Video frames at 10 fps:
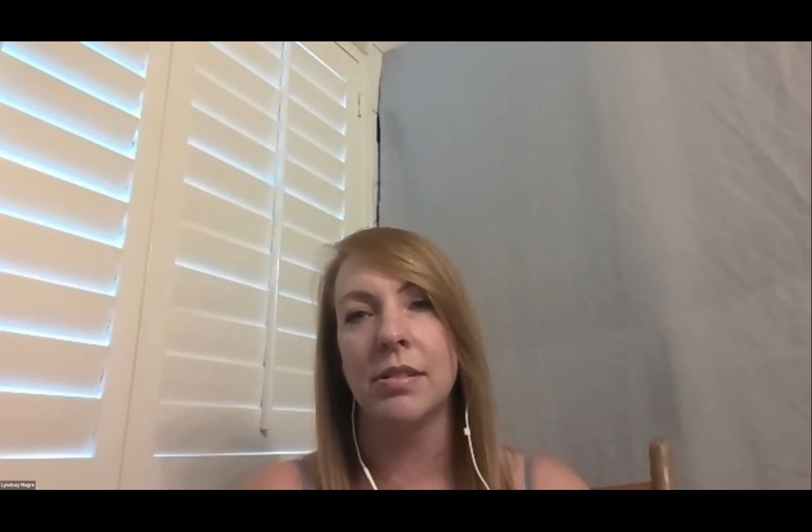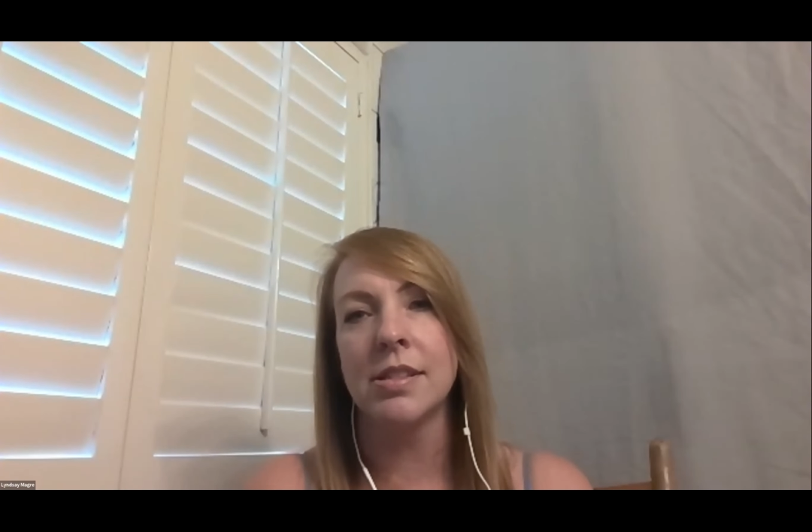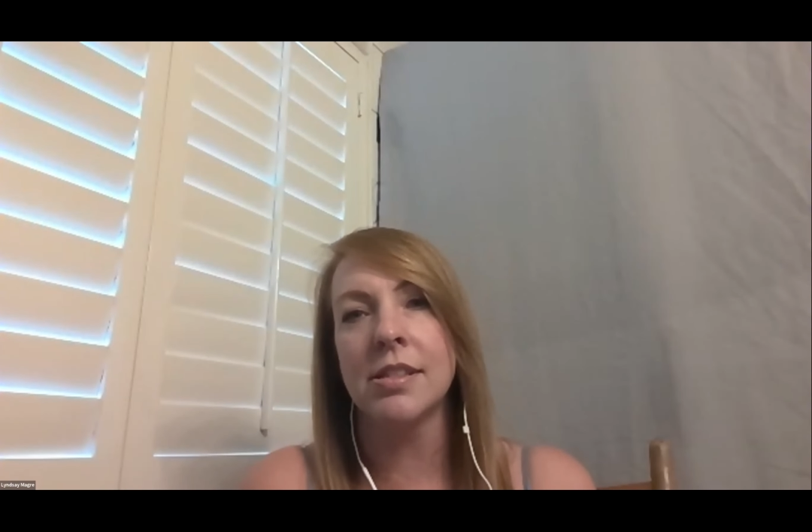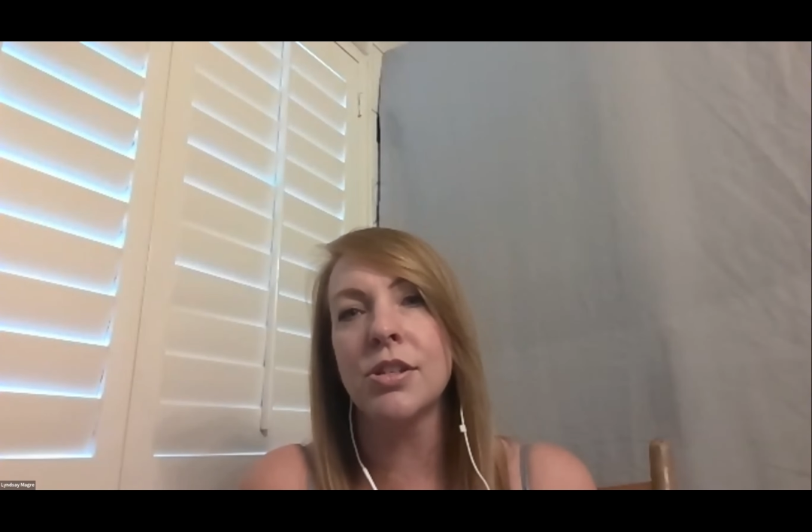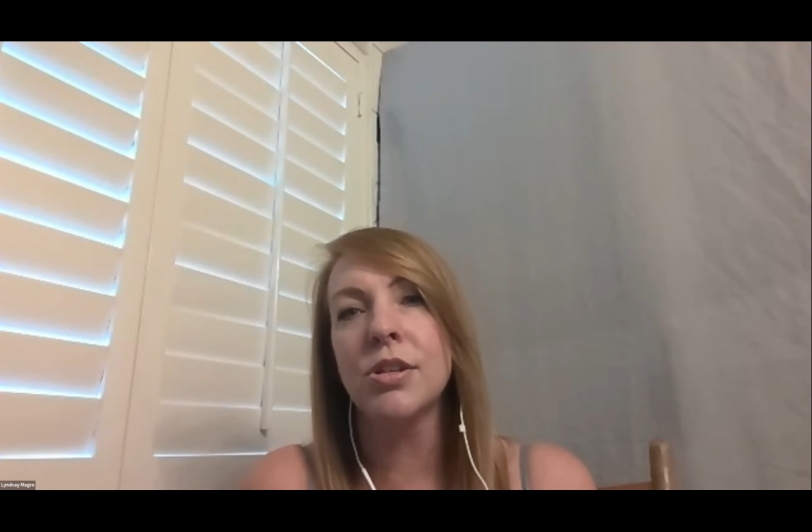
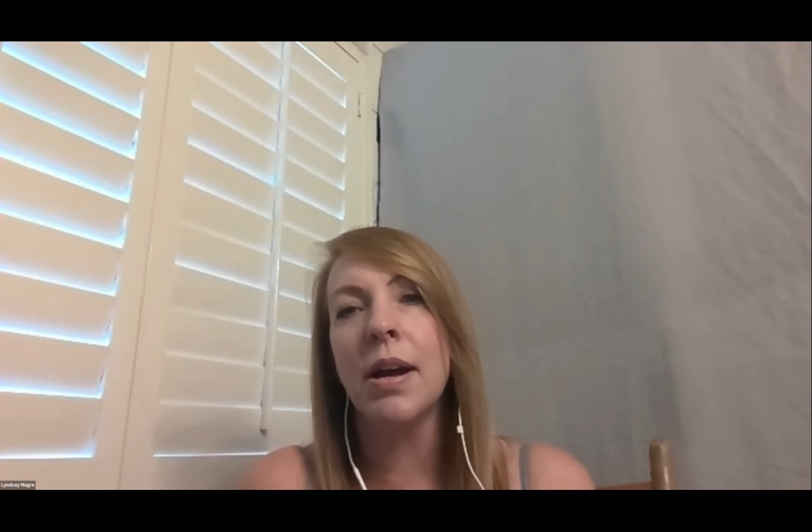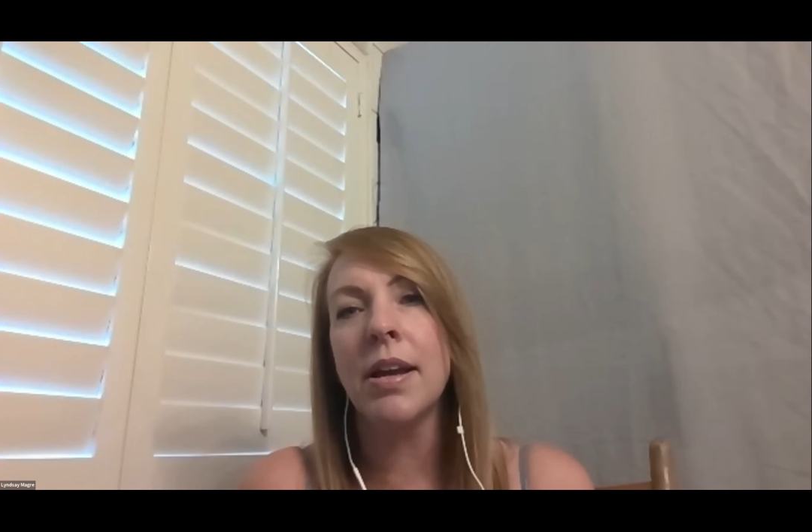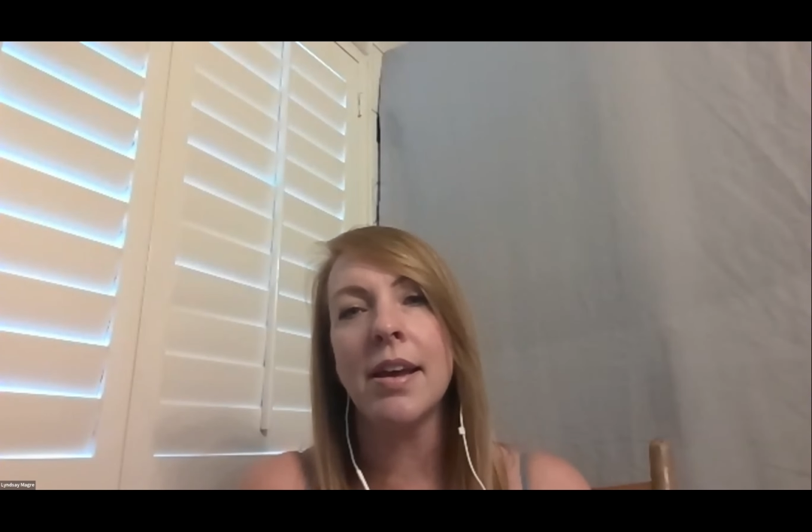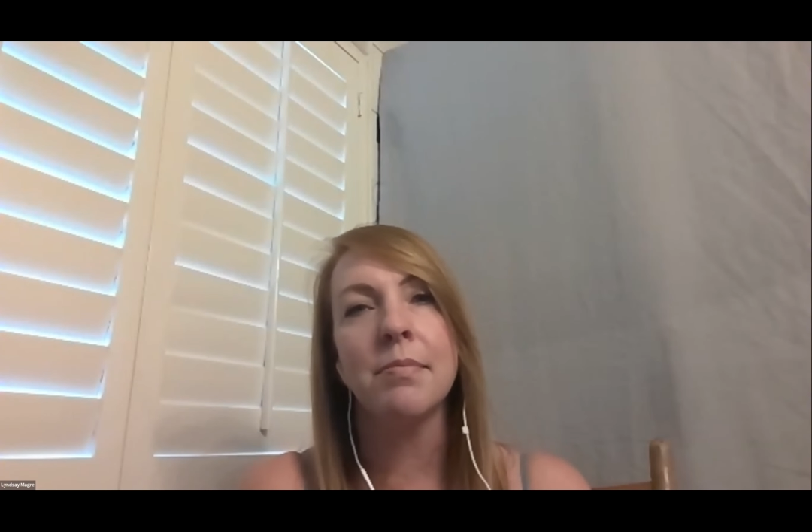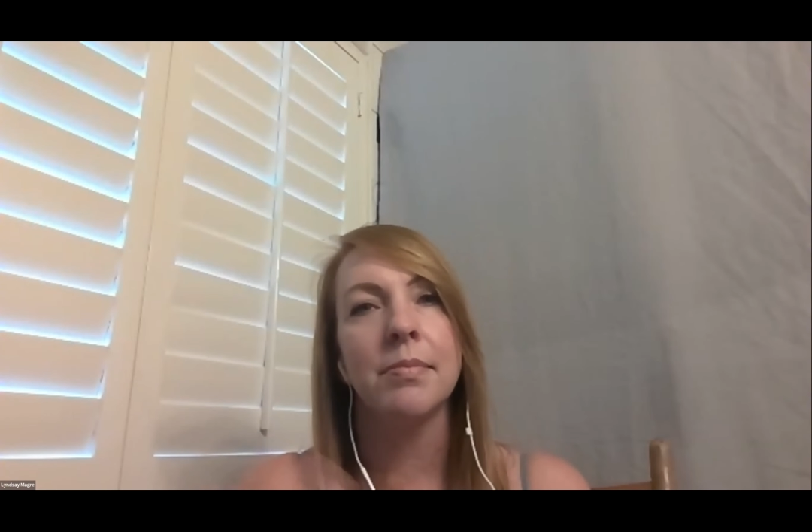This is who I
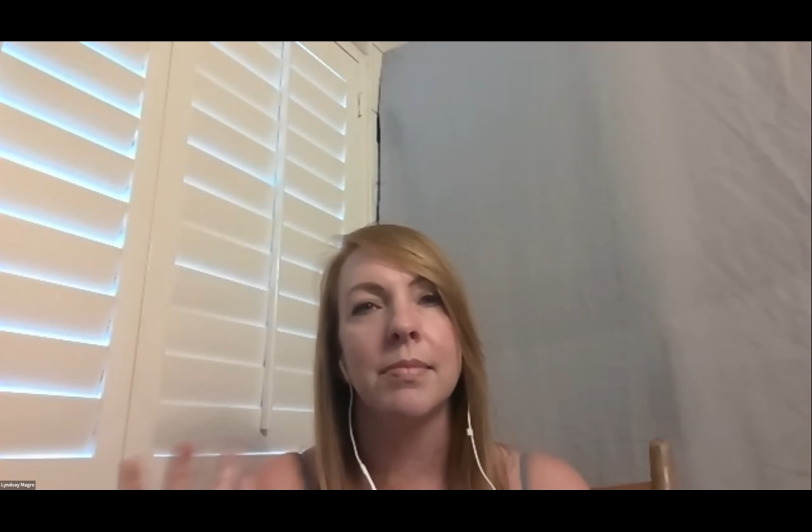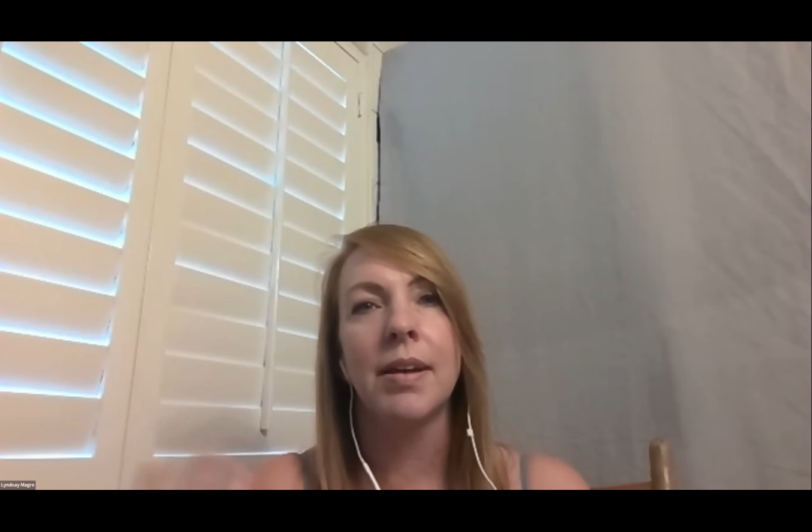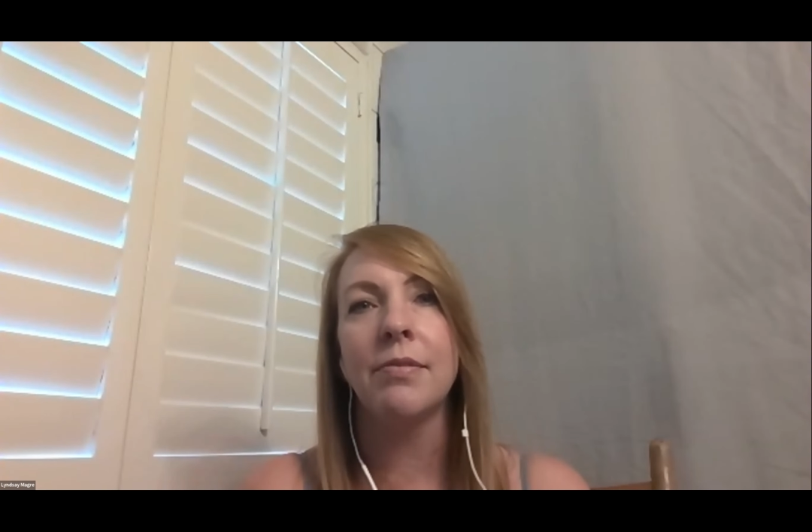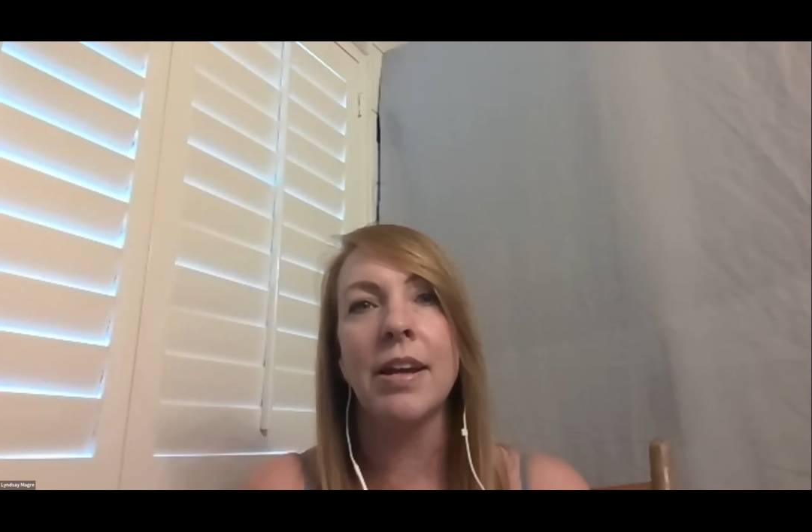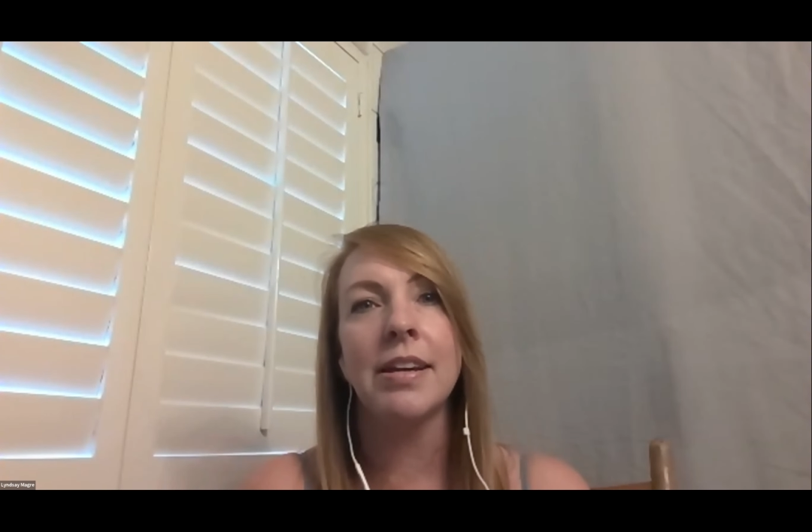am.
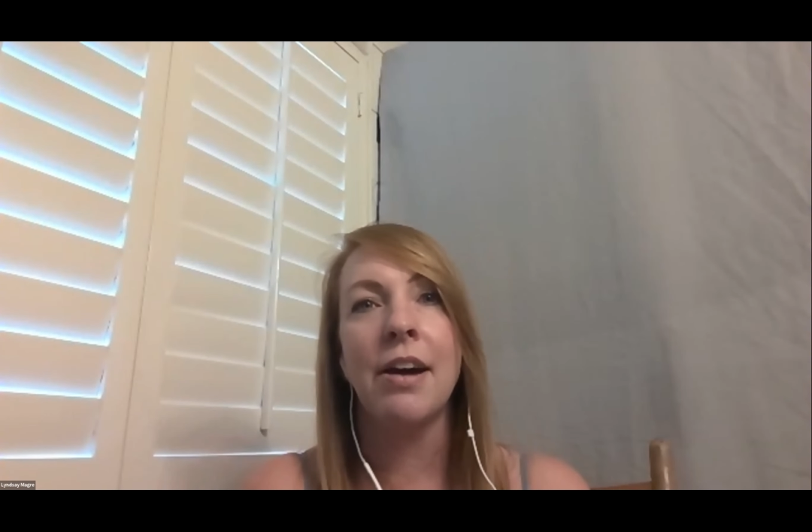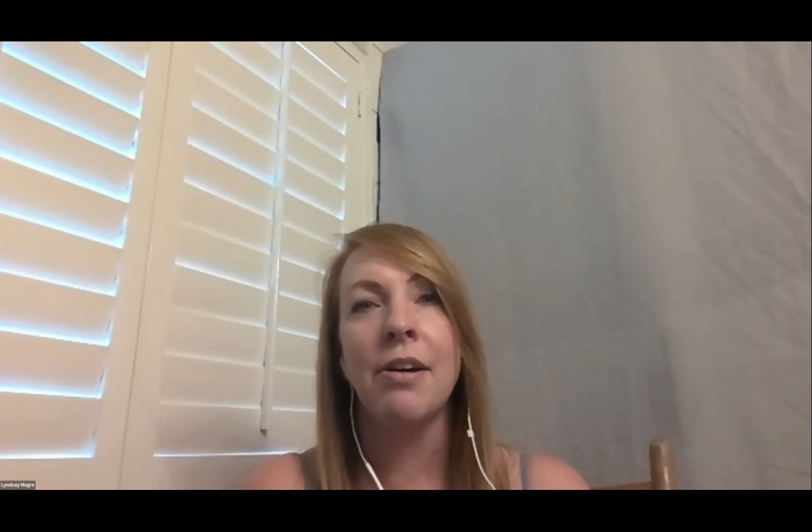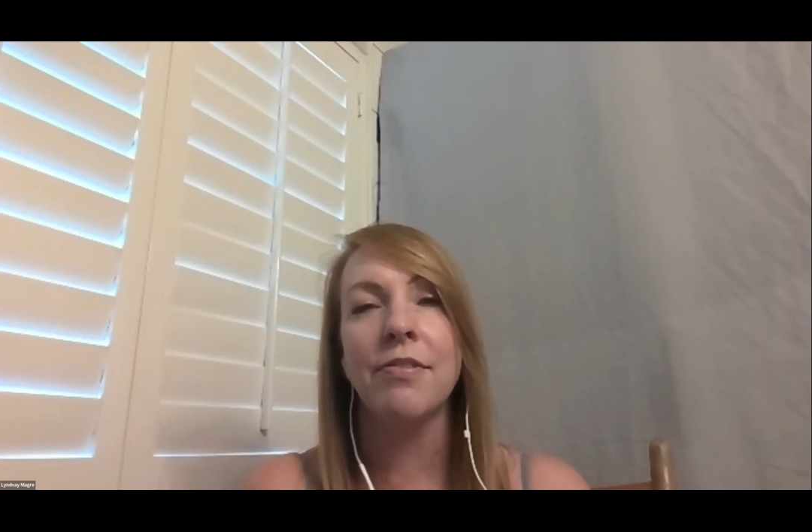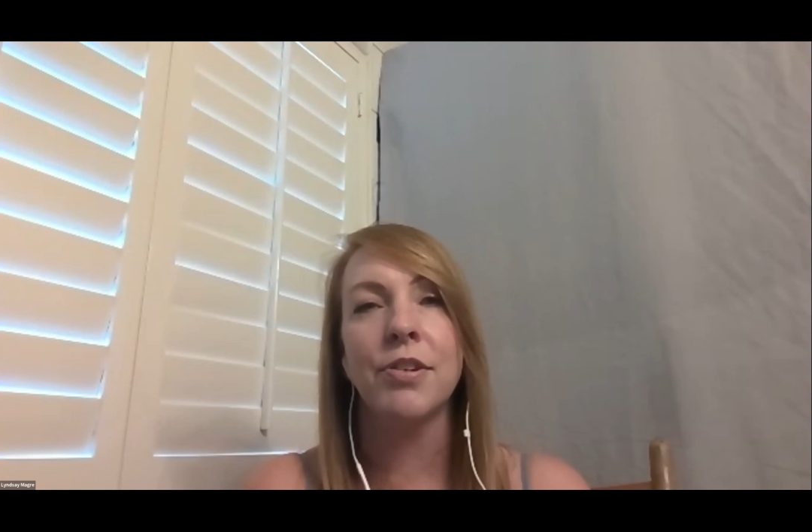And right now,